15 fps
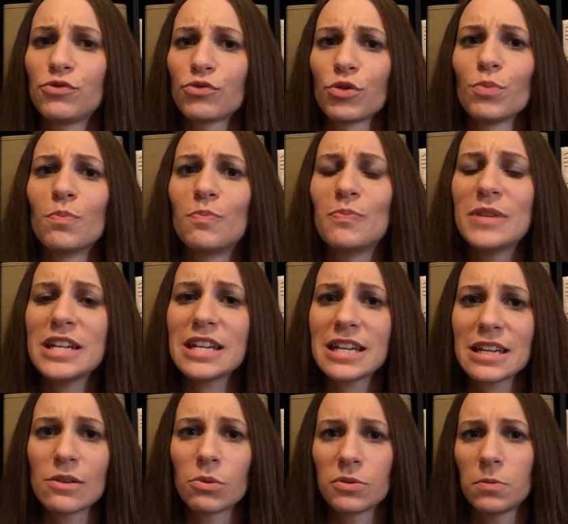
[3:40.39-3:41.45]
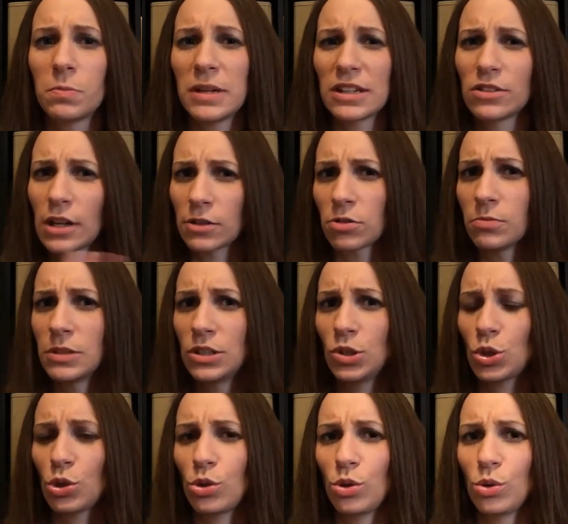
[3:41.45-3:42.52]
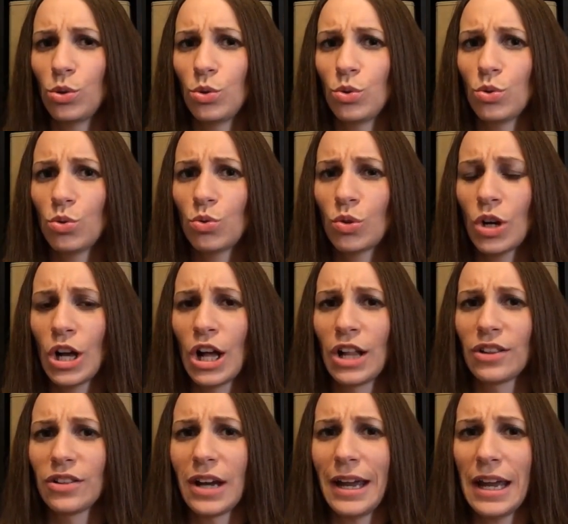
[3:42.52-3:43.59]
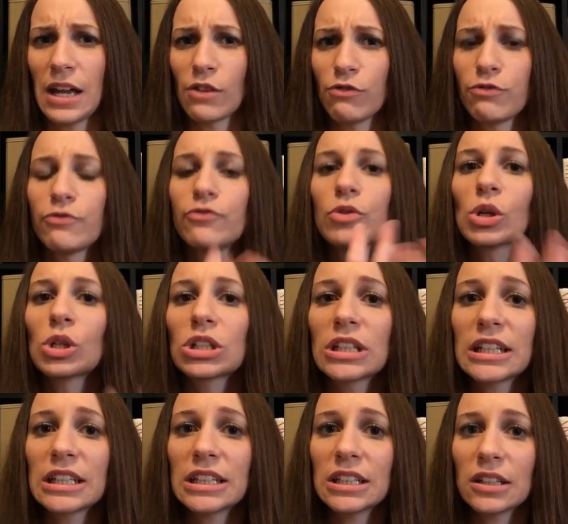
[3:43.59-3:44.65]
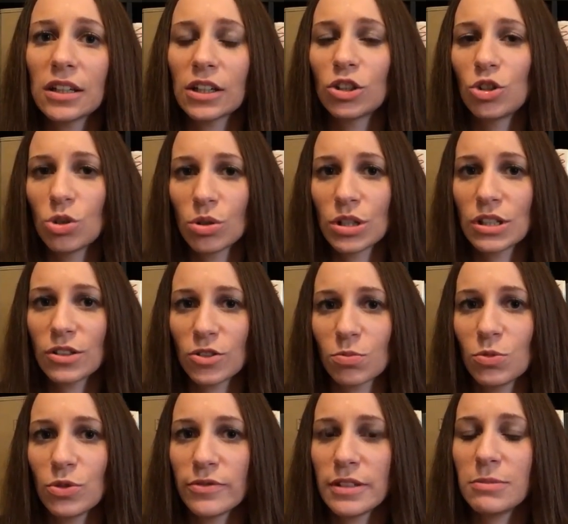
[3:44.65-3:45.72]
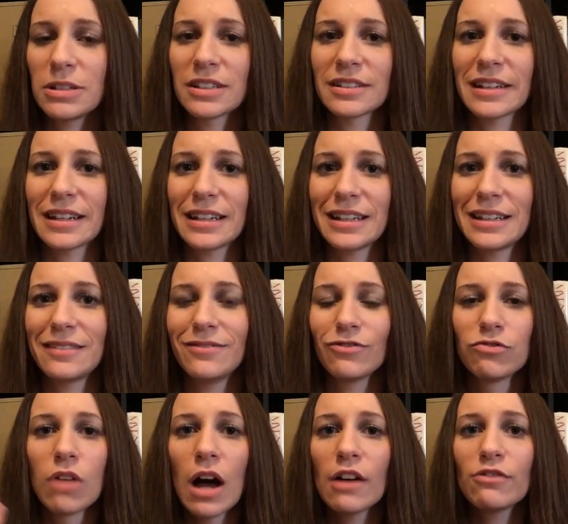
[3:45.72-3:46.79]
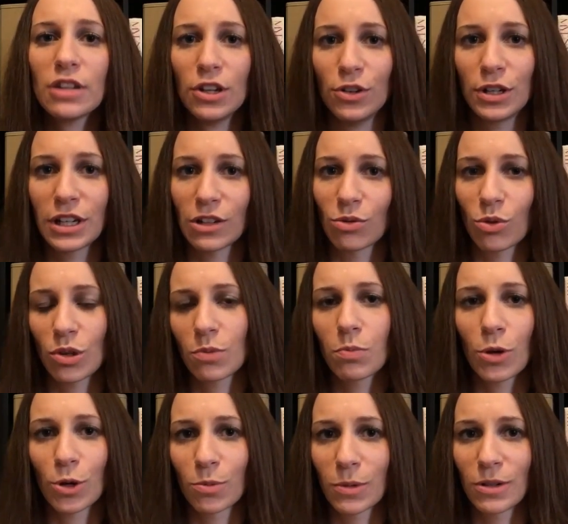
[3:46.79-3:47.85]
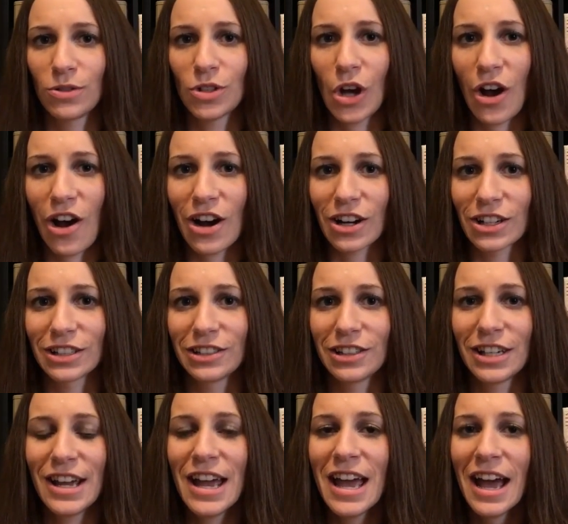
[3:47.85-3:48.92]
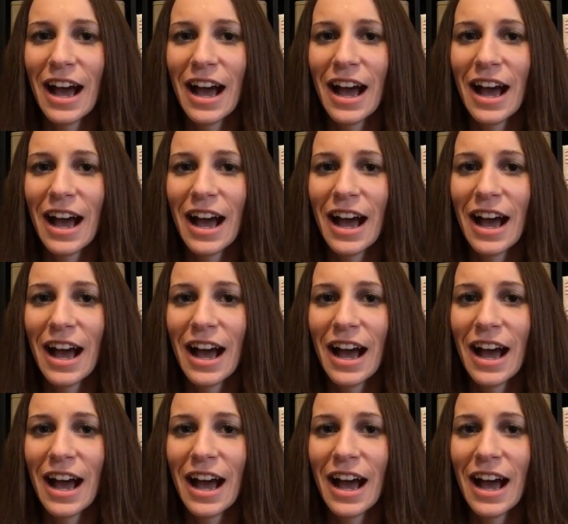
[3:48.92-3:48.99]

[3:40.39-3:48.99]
for me, was a big detriment to like fully enjoying this movie, because I love hearing Ingrid Bergman talk, and